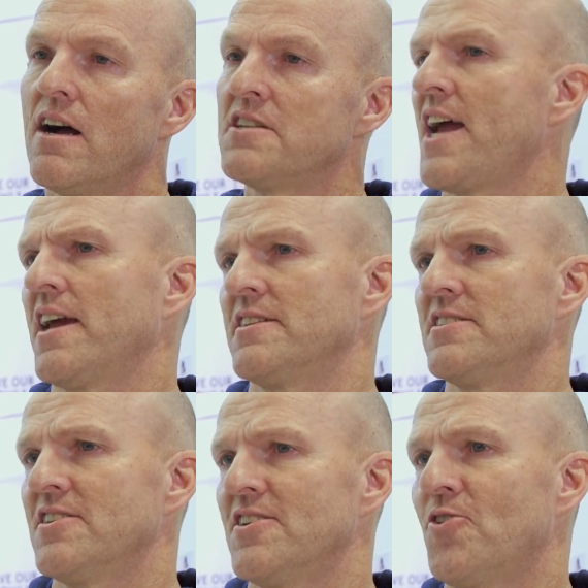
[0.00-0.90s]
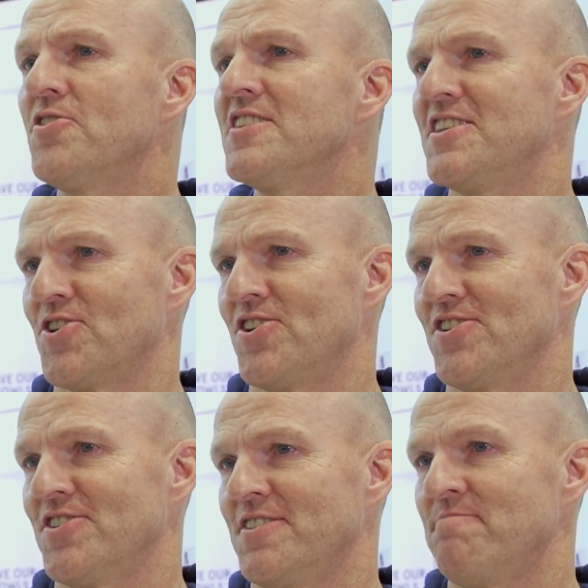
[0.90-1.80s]
a jacket or a t shirt.
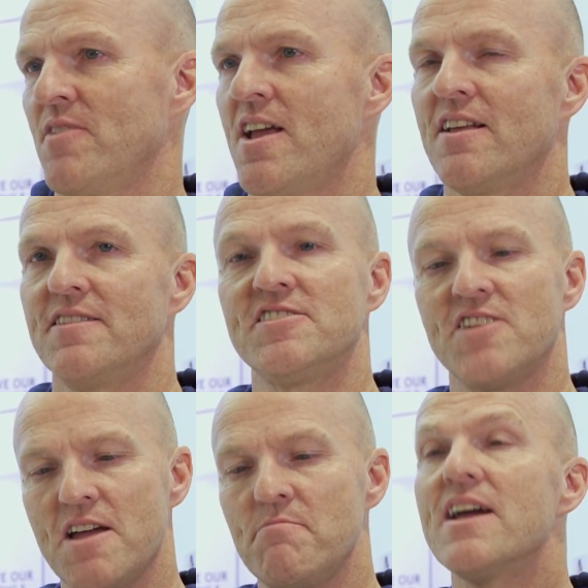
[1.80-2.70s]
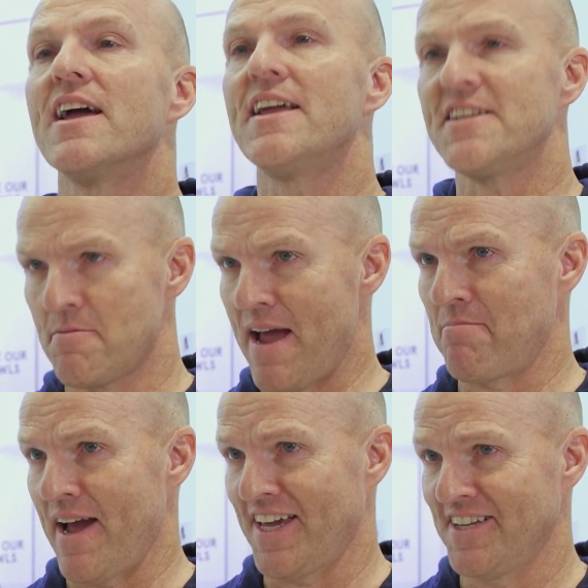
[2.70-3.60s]
This time it is a
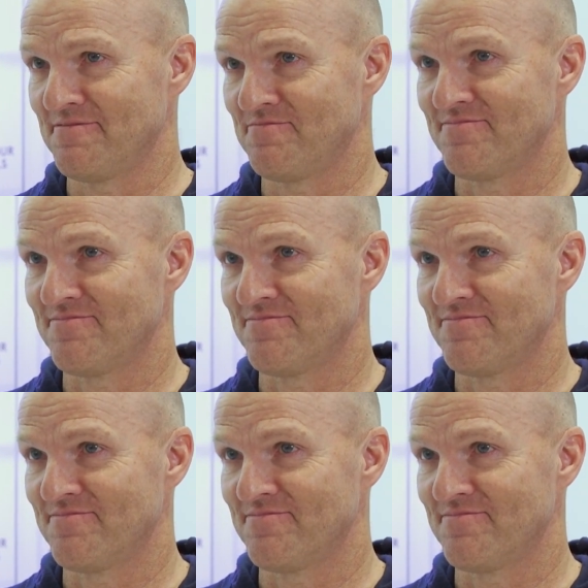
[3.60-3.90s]
backpack.